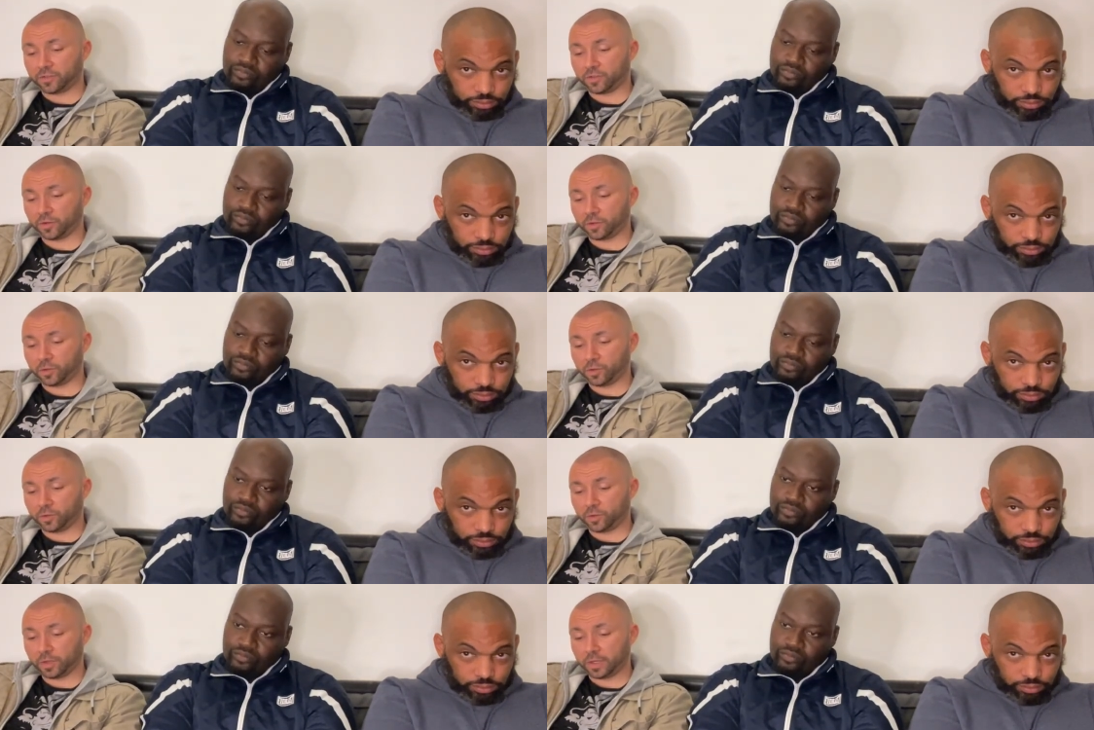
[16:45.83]

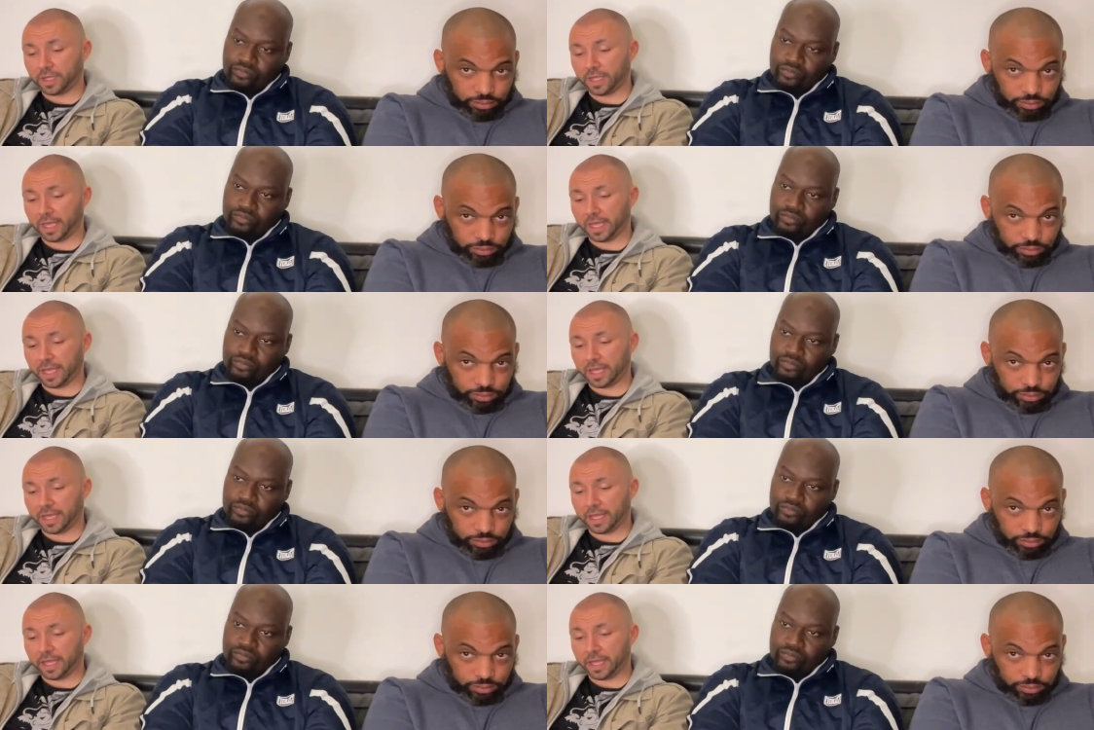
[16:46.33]
Speaker 1: to
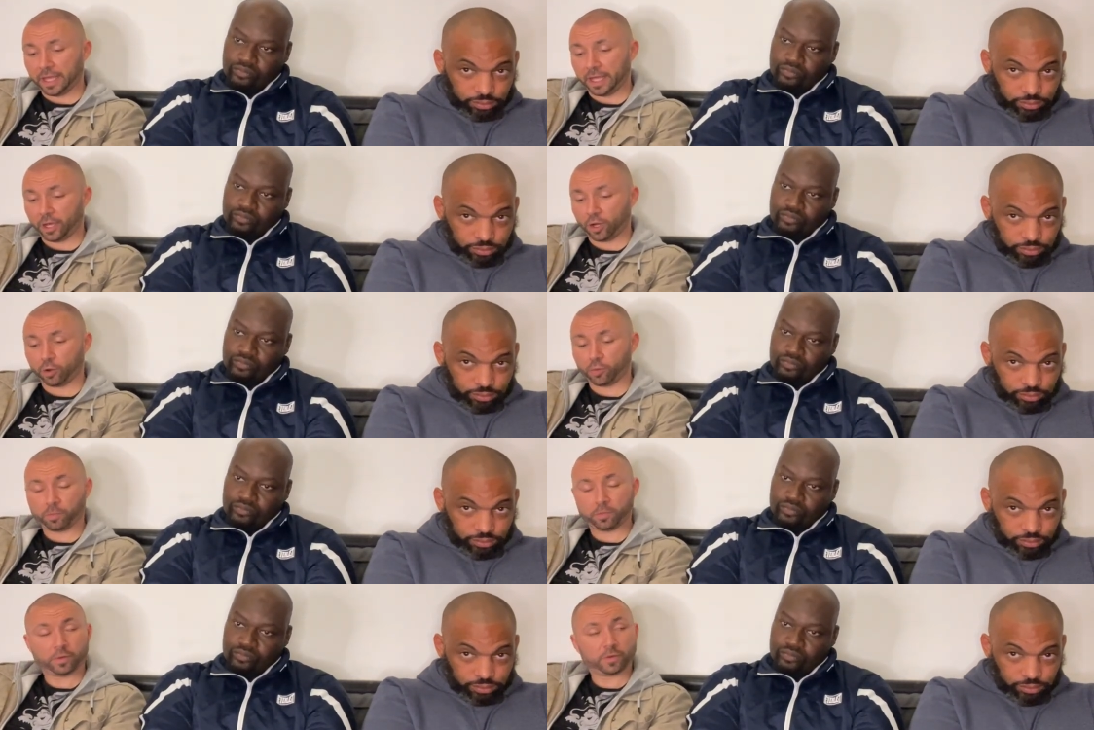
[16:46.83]
get
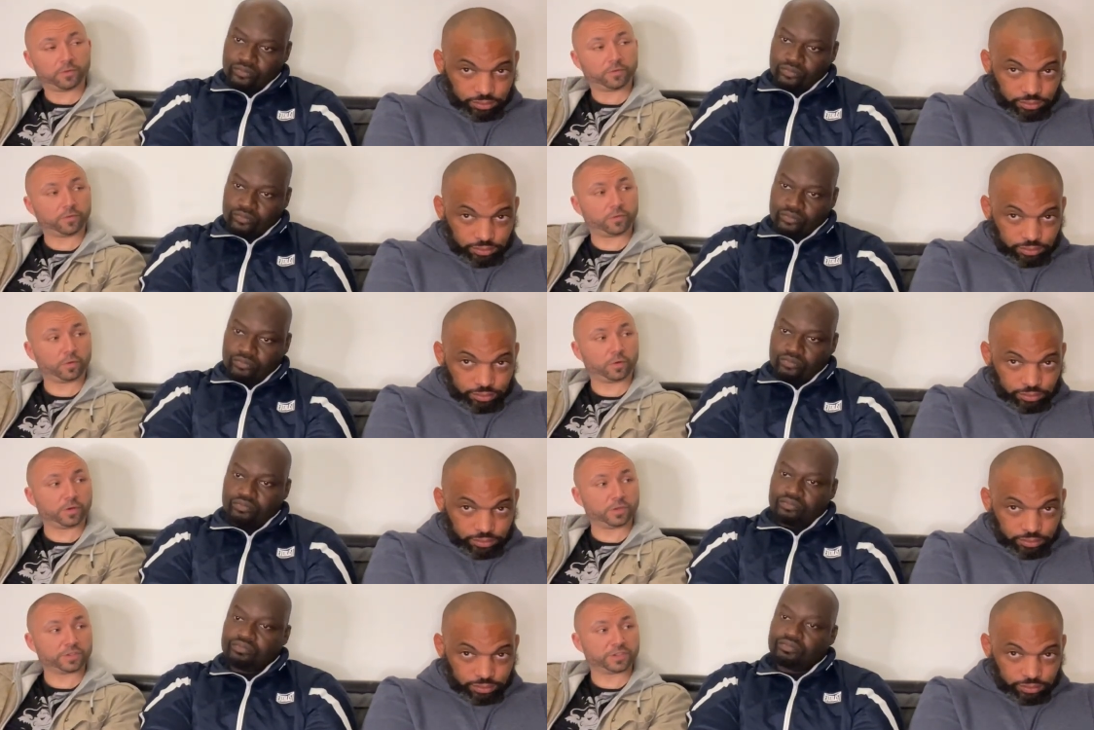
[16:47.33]
help
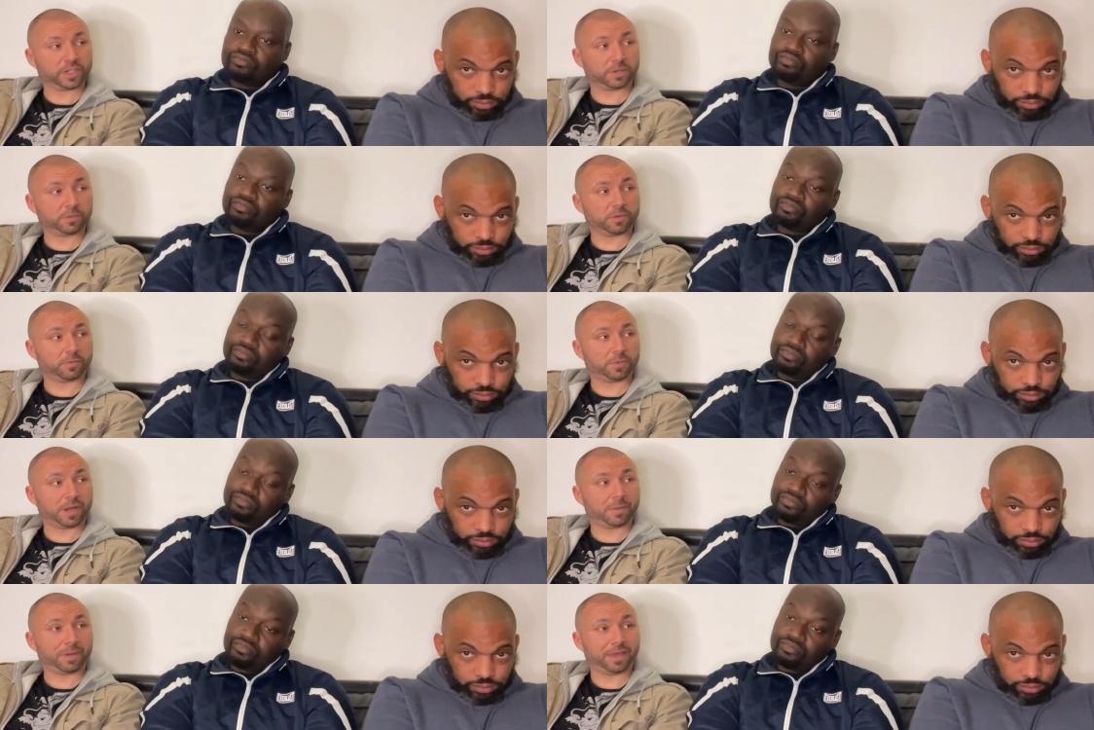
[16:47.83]
for some of
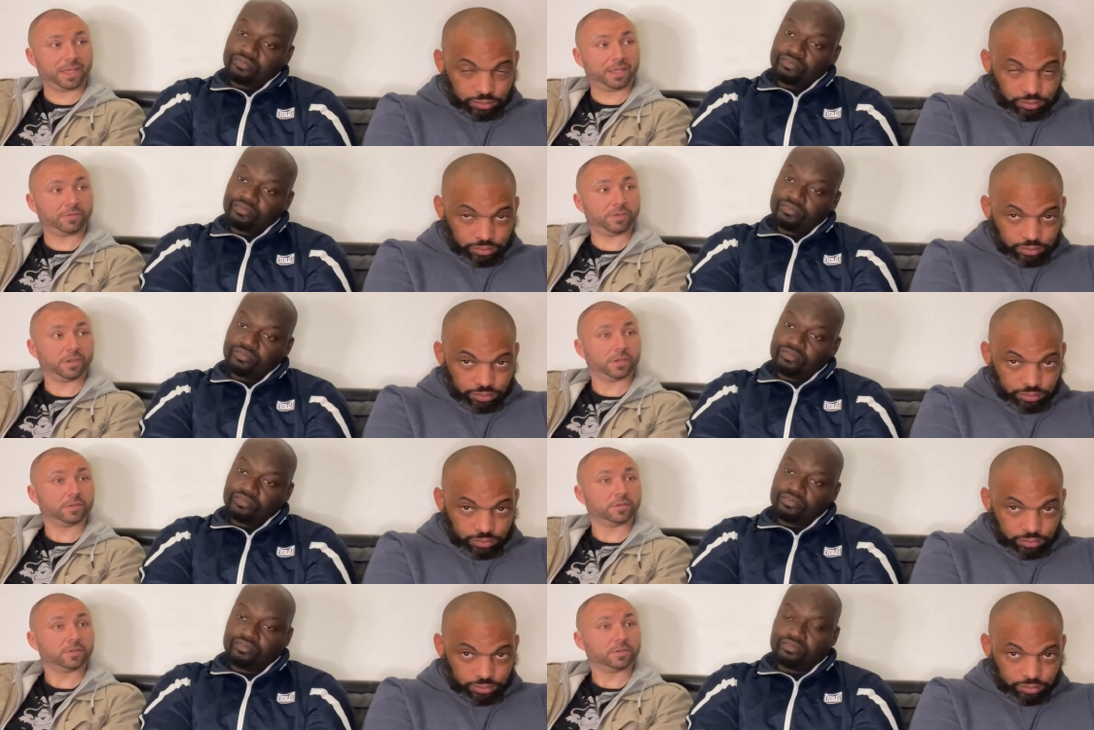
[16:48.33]
my behavior.